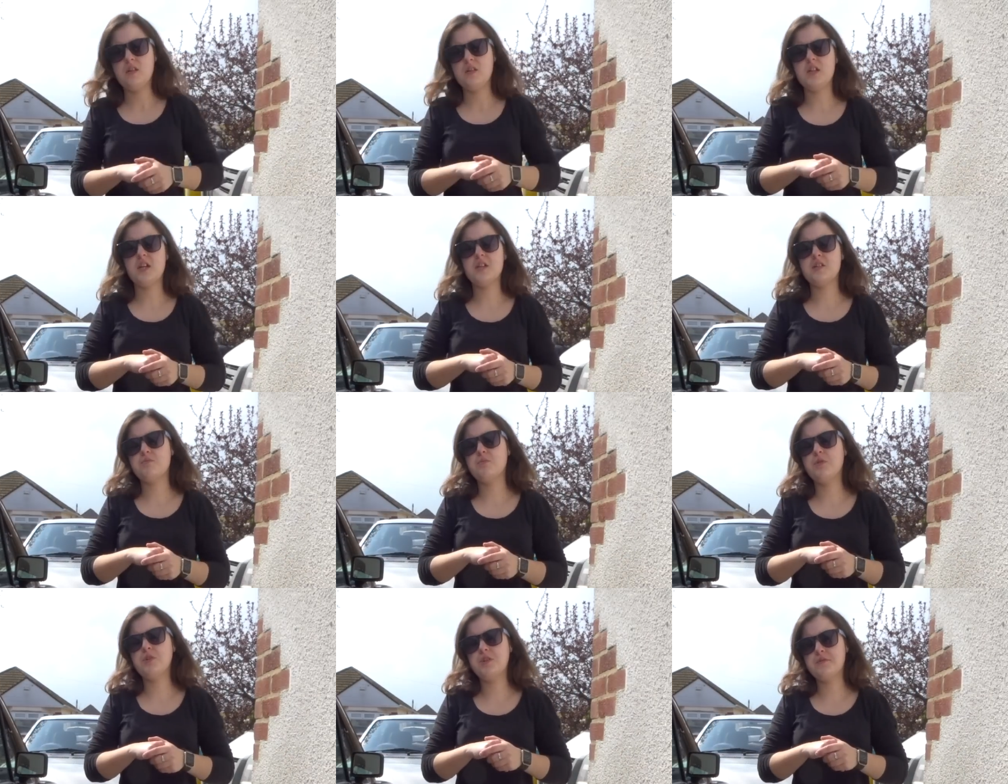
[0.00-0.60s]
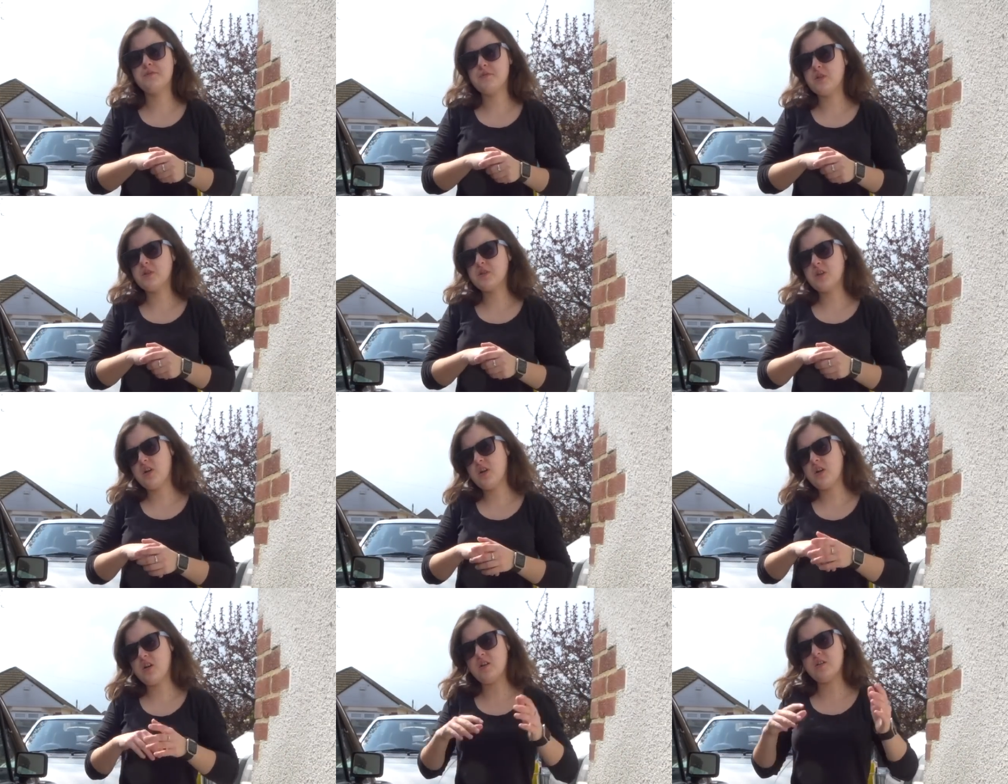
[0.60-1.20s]
Yes, most of our
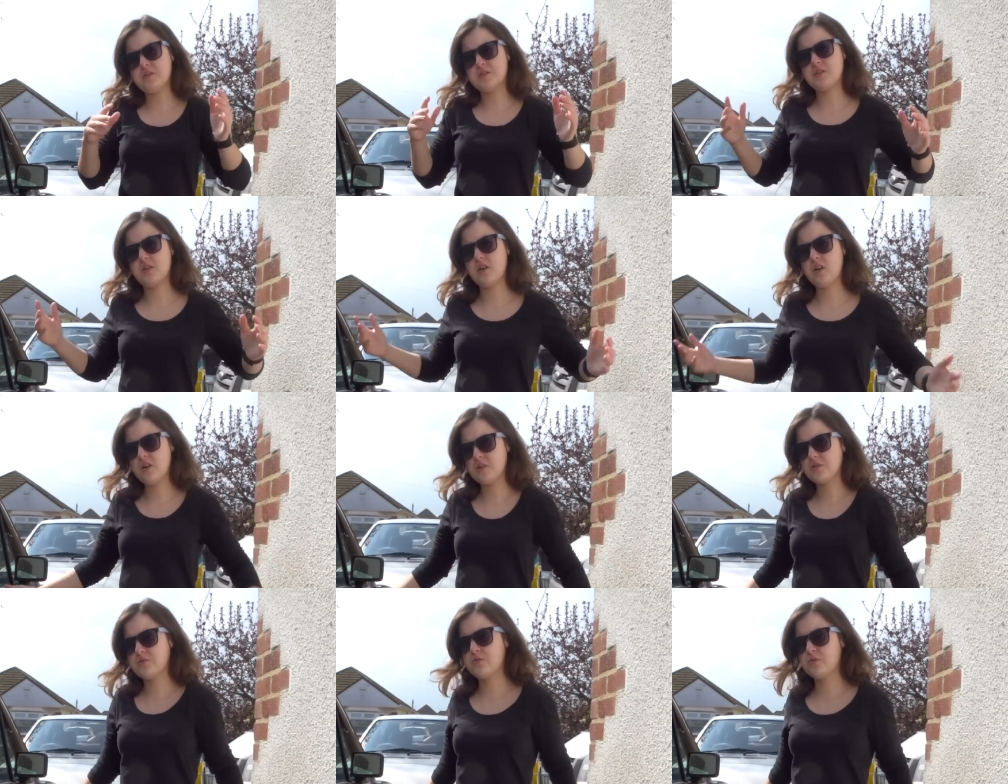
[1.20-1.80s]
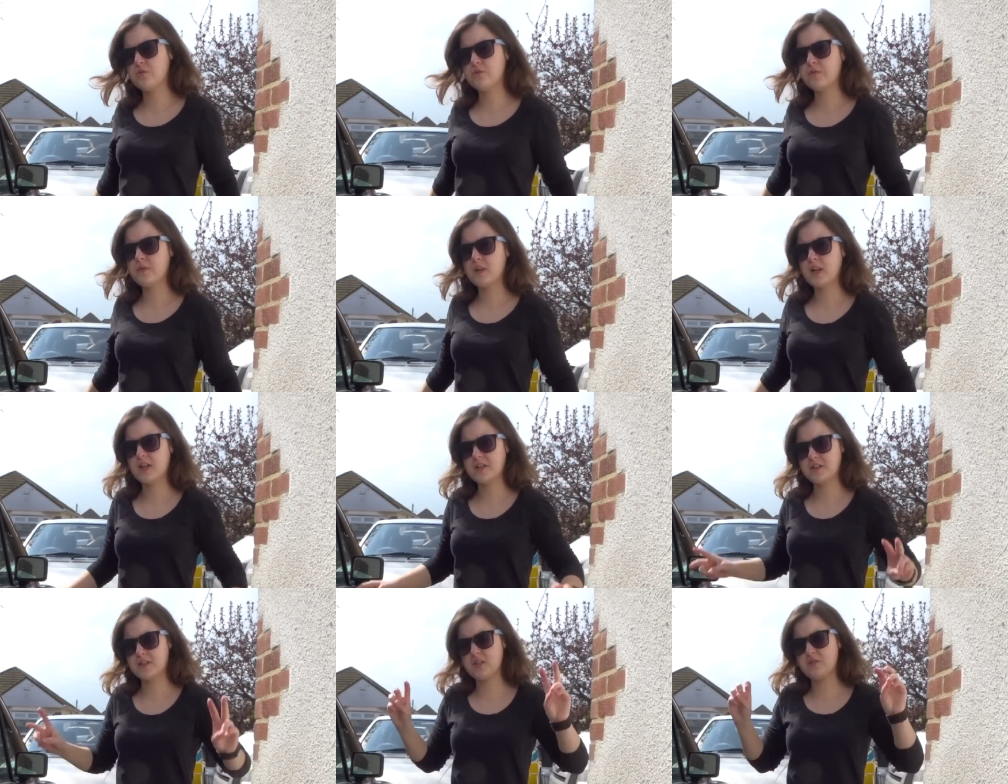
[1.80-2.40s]
cars are sort of
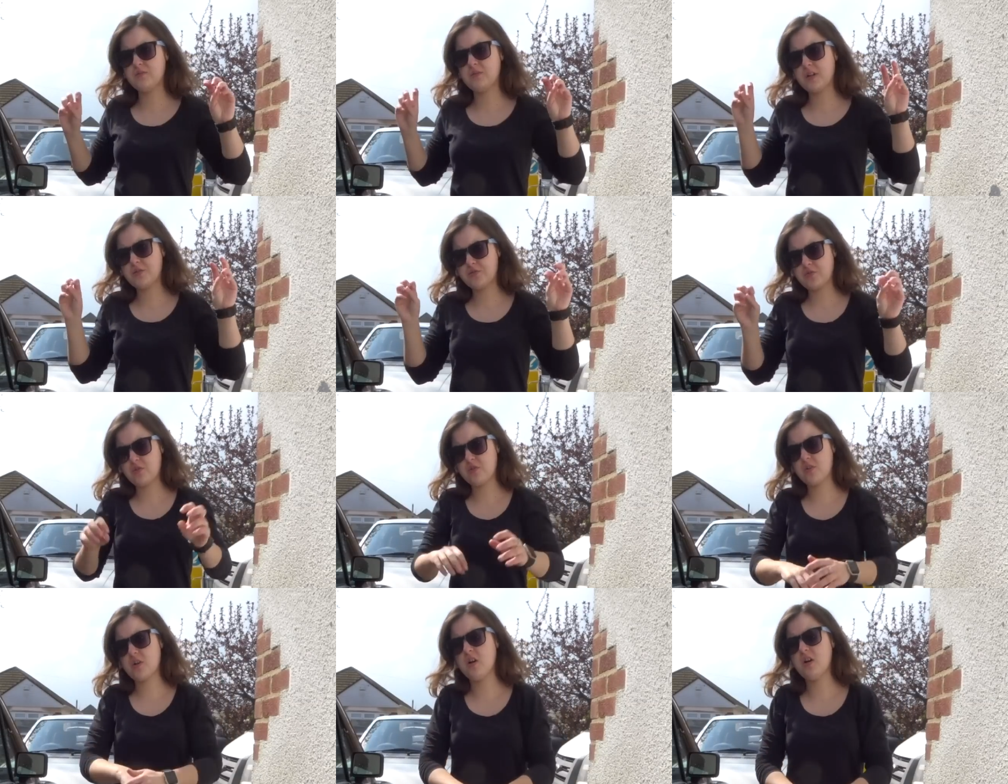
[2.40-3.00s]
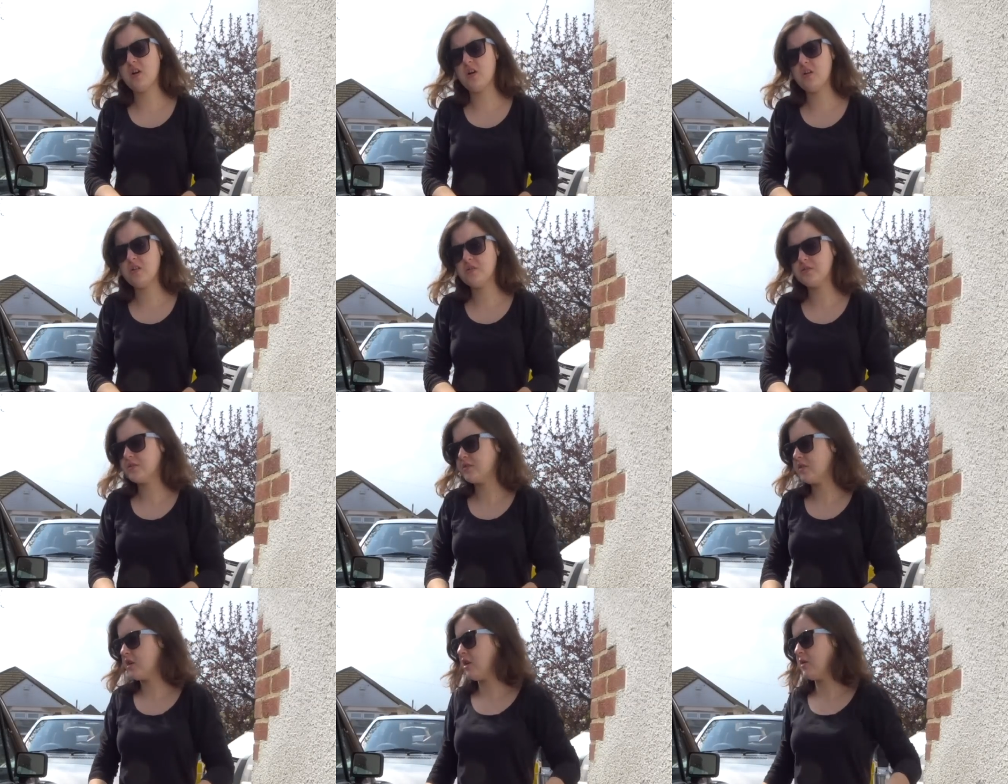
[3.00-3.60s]
classic retro
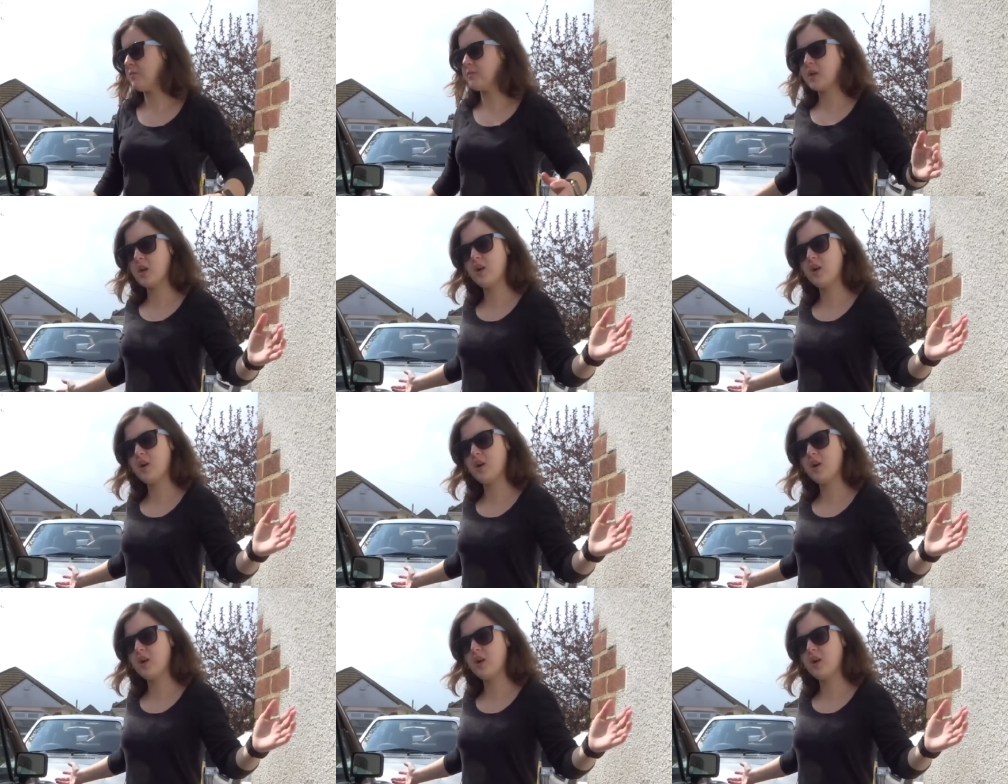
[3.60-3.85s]
cars, um,